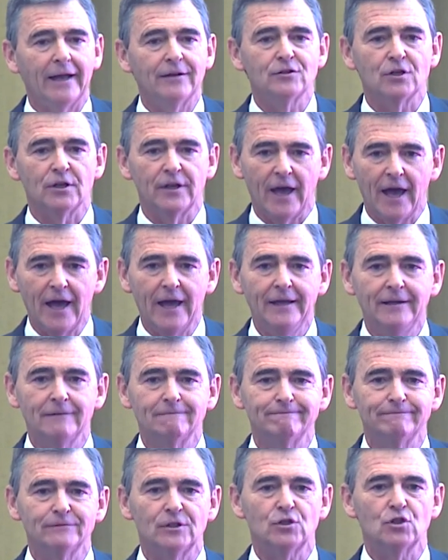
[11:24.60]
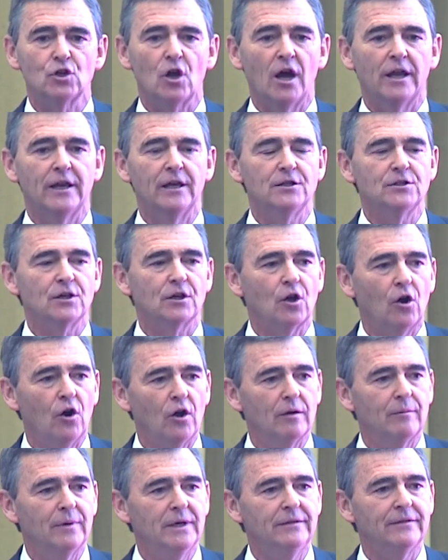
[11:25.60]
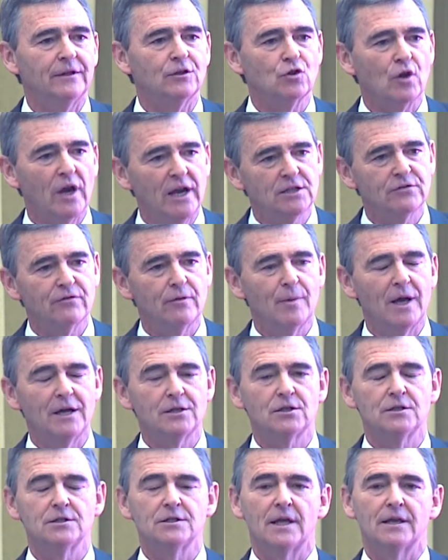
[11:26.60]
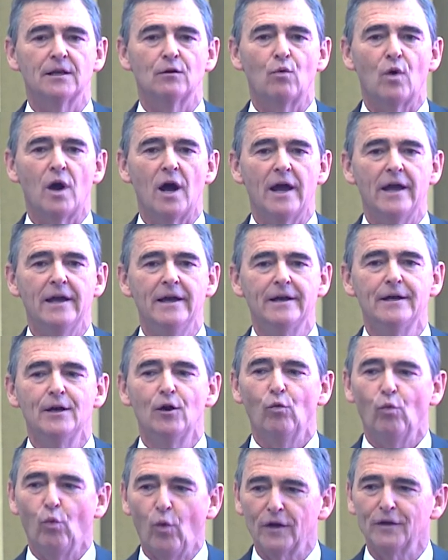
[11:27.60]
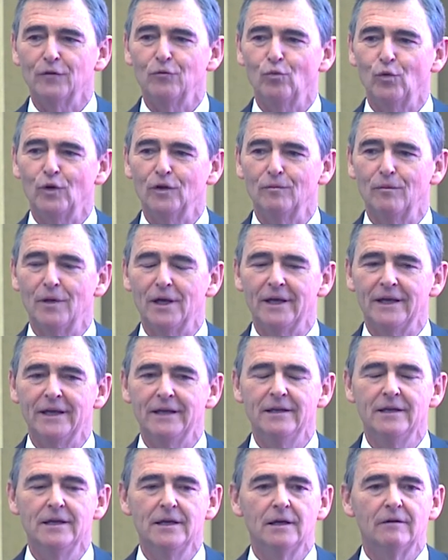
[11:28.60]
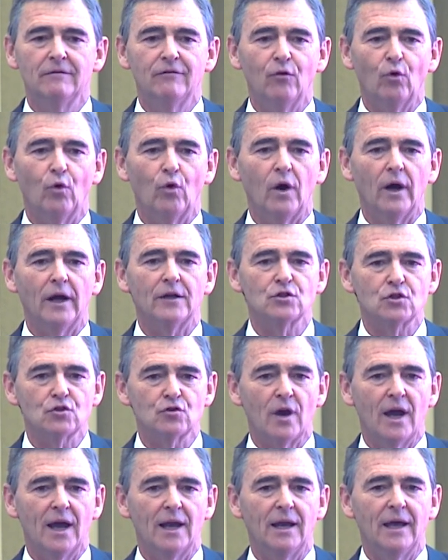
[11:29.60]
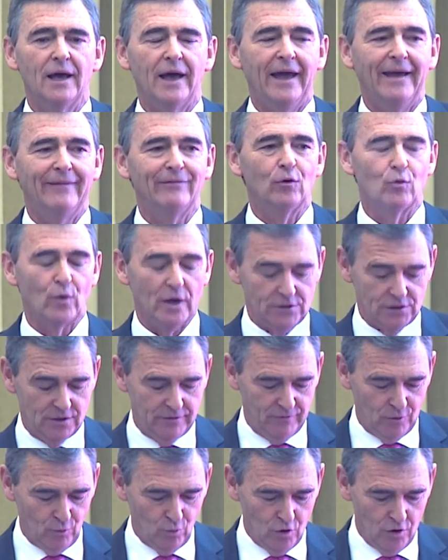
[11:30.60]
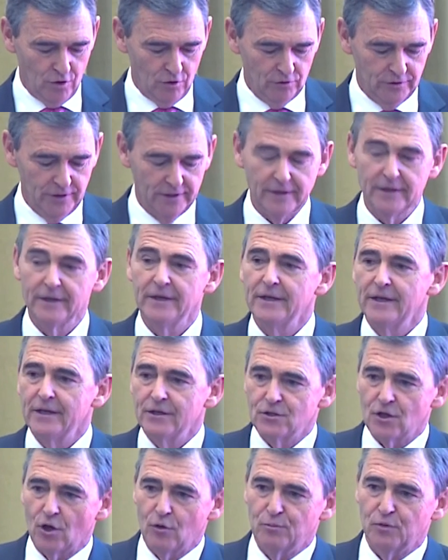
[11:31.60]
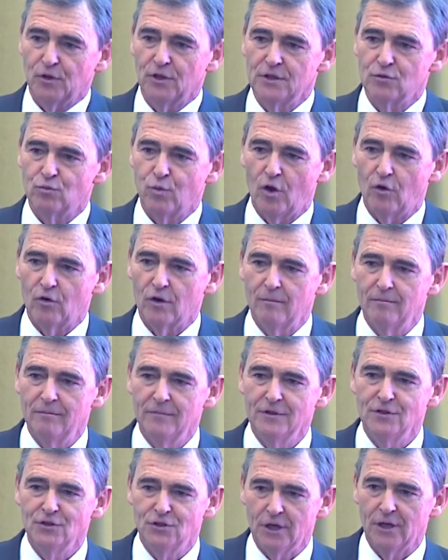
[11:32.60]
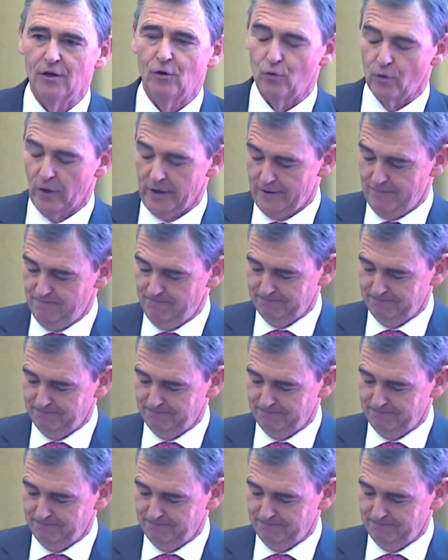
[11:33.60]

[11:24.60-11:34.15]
today, the Chinese economy, the transformations underway, what it will mean for Australia and the rest of the world. So please welcome Jing Ulrich.